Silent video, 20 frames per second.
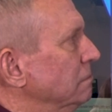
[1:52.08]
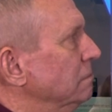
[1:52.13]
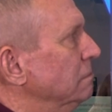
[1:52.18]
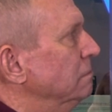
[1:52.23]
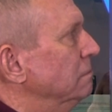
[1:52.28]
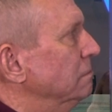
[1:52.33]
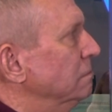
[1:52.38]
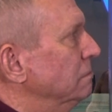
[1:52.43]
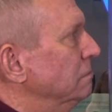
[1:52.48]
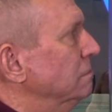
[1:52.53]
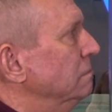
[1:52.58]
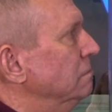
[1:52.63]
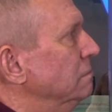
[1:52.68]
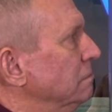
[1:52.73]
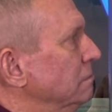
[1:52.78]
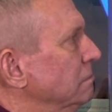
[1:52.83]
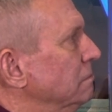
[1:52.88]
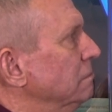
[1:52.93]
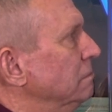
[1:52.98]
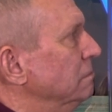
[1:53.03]

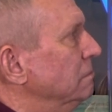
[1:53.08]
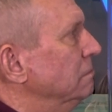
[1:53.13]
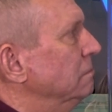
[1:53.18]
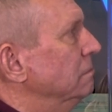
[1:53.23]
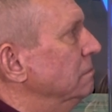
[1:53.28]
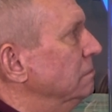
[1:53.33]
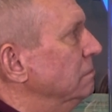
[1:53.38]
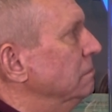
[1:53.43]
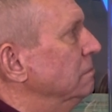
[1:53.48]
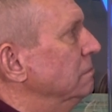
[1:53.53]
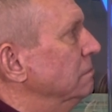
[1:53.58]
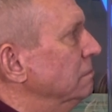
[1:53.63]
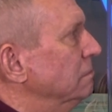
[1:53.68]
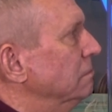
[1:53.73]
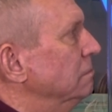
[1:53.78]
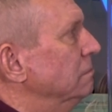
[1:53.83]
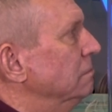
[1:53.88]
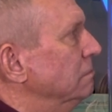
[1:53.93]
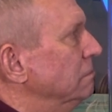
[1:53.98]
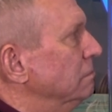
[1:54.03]

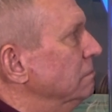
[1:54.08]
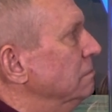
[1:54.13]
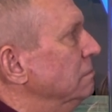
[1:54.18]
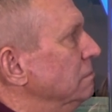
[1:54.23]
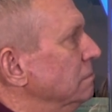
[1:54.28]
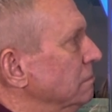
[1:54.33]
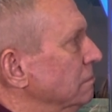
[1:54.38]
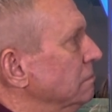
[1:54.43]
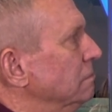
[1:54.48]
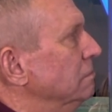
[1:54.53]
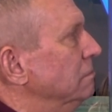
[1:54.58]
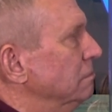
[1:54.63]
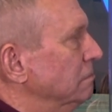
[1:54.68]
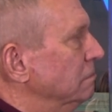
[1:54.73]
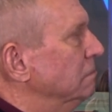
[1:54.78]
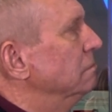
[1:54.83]
(not speaking)